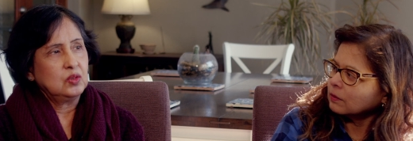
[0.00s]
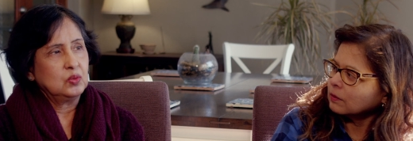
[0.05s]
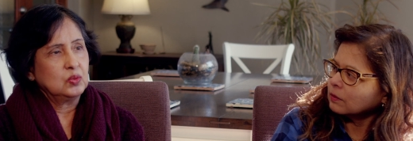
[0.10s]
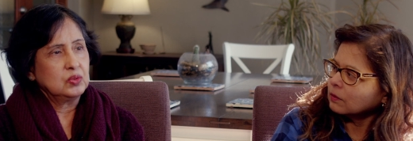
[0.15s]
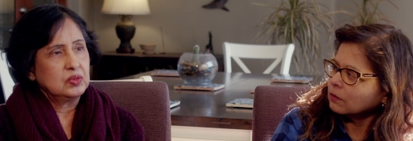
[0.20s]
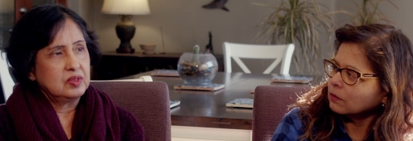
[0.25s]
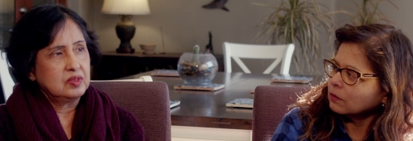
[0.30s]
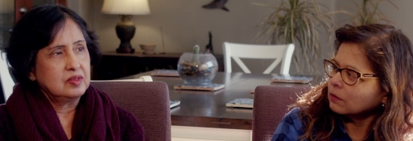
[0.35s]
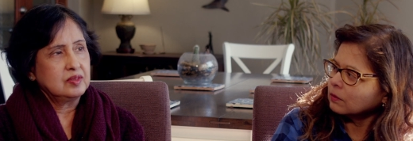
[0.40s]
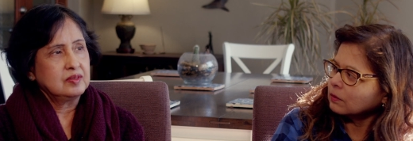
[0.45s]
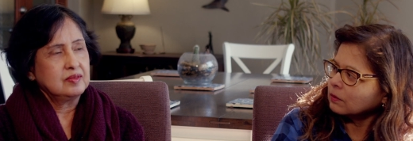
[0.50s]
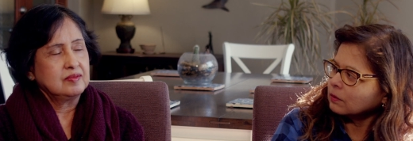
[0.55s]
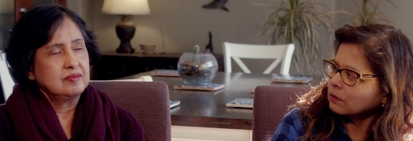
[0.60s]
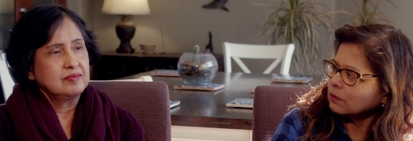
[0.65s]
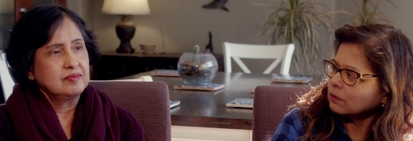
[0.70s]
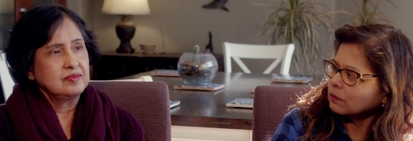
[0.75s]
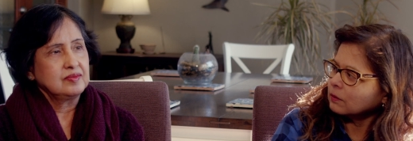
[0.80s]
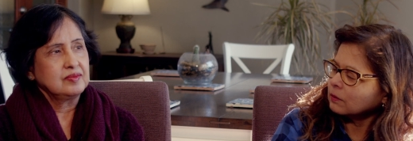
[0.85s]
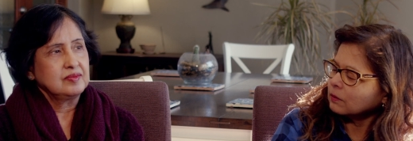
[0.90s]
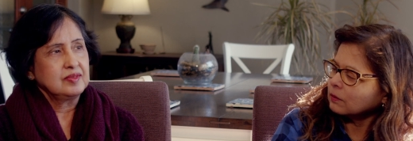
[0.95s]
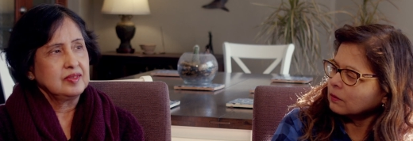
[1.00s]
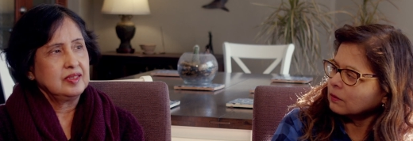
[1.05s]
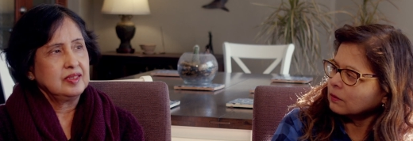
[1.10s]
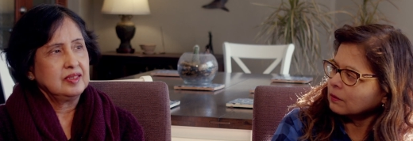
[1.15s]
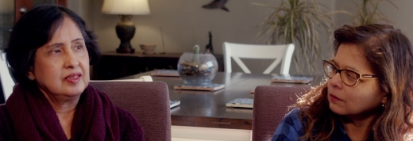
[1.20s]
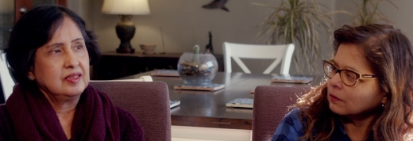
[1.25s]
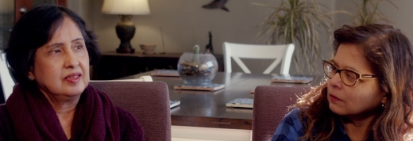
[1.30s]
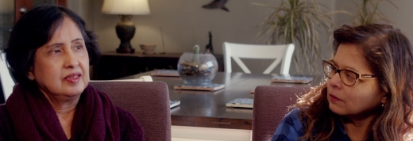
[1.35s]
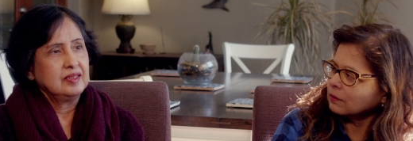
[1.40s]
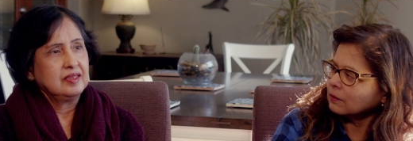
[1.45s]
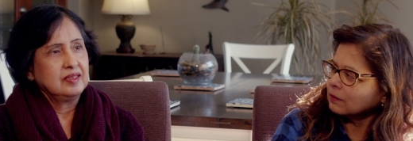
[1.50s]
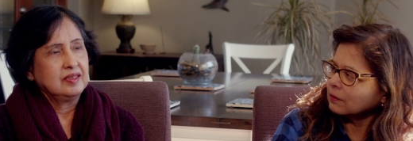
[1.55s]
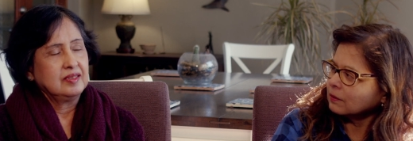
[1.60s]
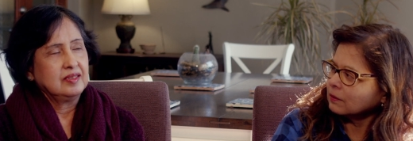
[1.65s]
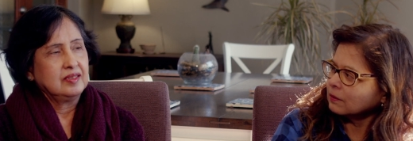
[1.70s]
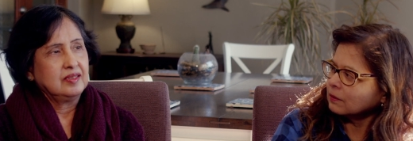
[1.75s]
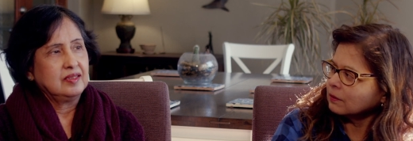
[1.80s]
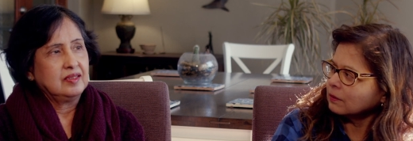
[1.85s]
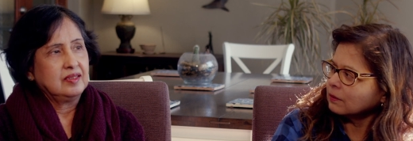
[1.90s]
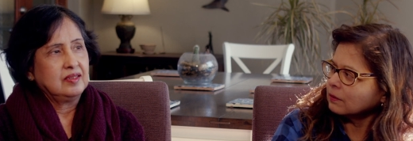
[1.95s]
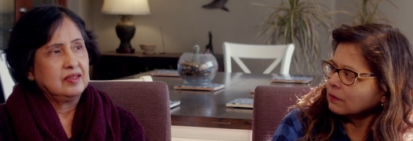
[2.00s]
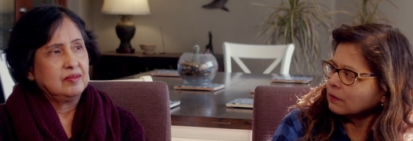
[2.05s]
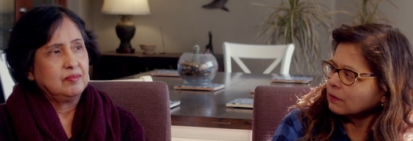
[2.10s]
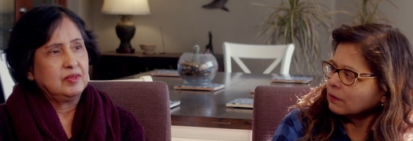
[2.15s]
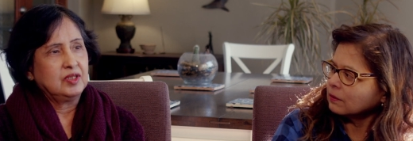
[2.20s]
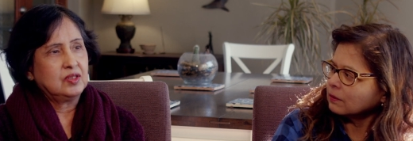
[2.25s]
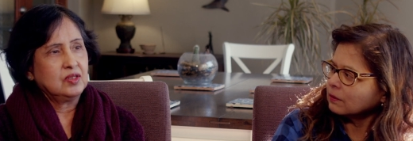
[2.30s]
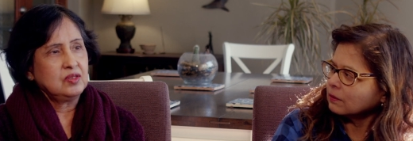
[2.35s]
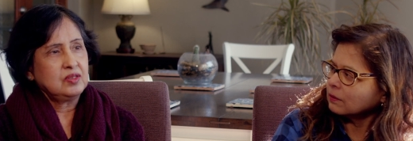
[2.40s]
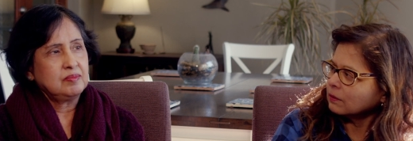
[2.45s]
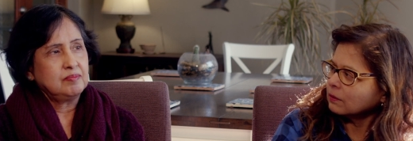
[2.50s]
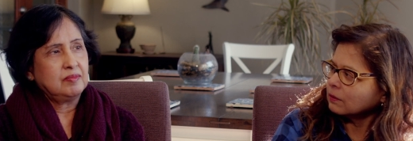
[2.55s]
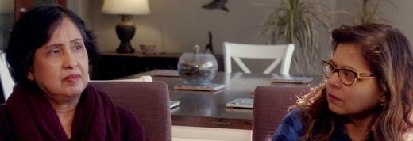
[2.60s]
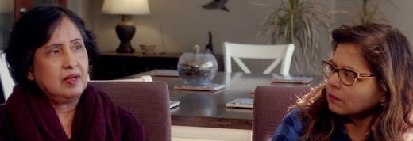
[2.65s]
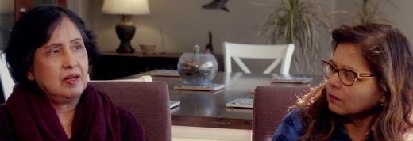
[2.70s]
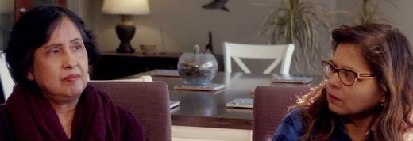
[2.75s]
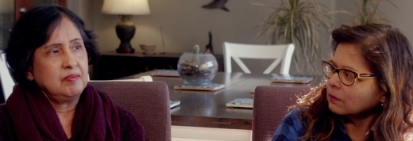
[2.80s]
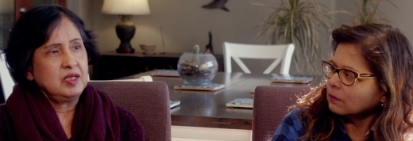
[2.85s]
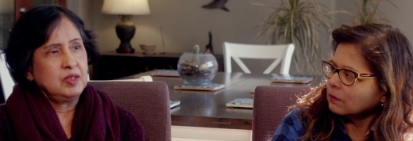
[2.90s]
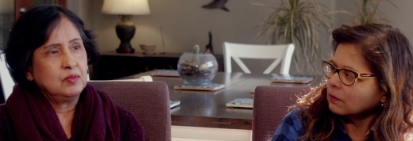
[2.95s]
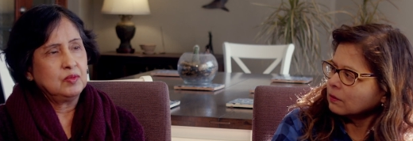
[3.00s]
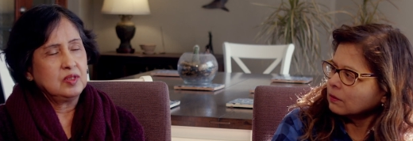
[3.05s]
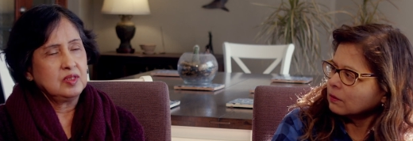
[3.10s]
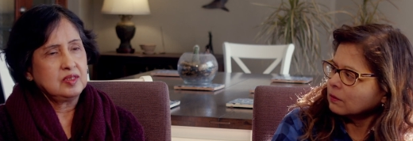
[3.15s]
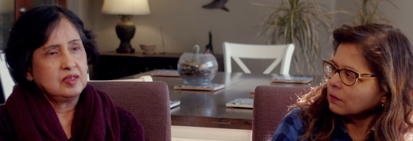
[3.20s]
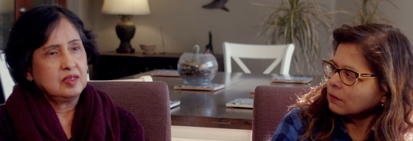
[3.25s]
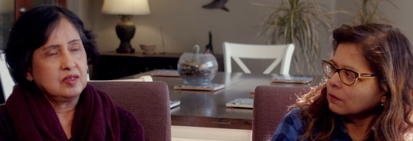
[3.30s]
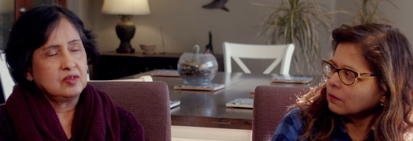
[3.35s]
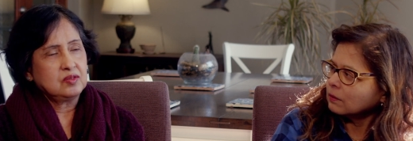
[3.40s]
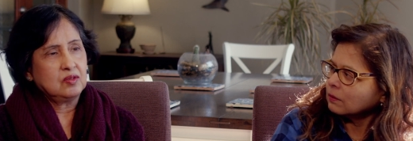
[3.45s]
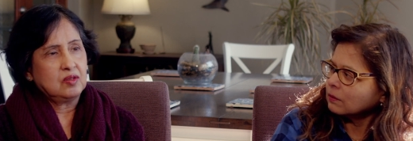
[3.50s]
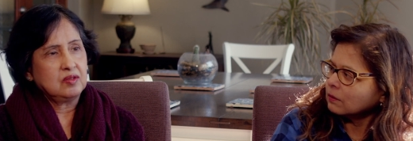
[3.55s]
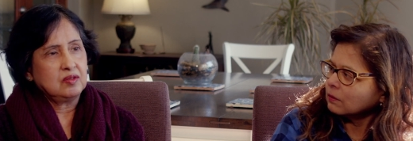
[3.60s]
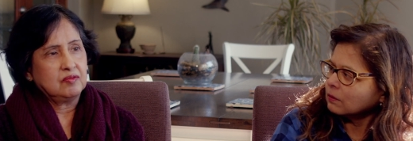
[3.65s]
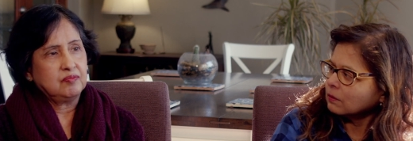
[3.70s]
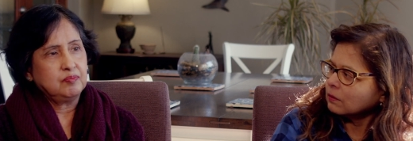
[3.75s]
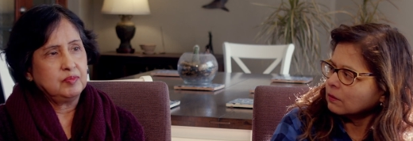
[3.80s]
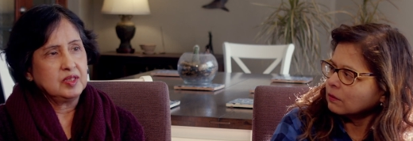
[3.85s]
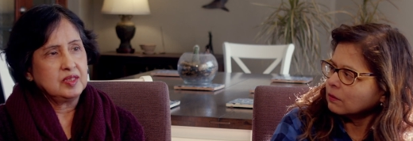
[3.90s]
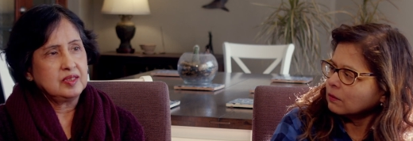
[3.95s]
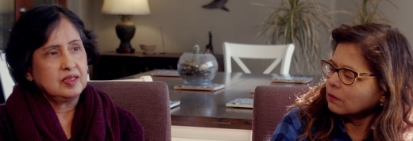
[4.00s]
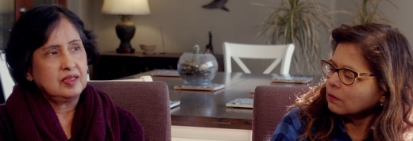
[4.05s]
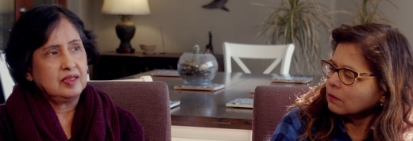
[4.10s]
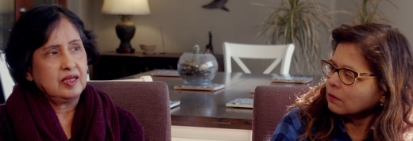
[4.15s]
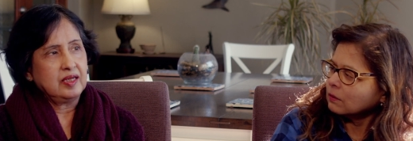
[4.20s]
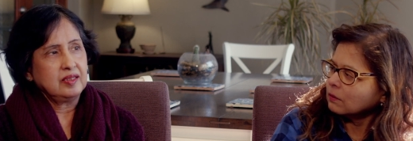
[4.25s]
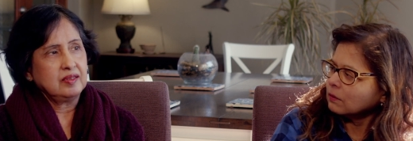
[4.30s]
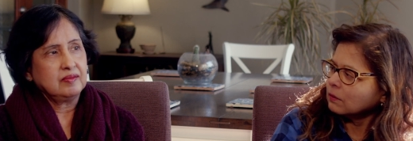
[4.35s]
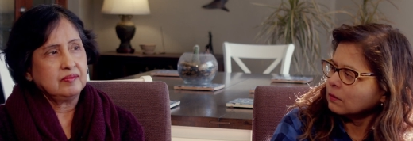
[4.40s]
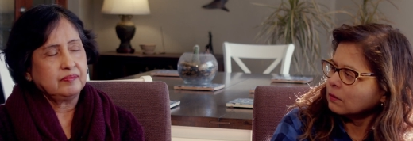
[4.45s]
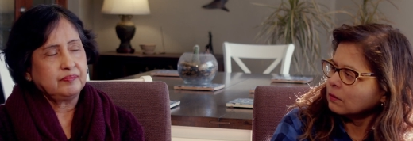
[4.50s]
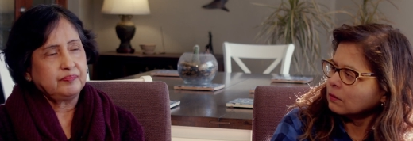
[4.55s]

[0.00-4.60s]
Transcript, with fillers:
Speaker 1: close. Mm. Because mommy was the sort of person like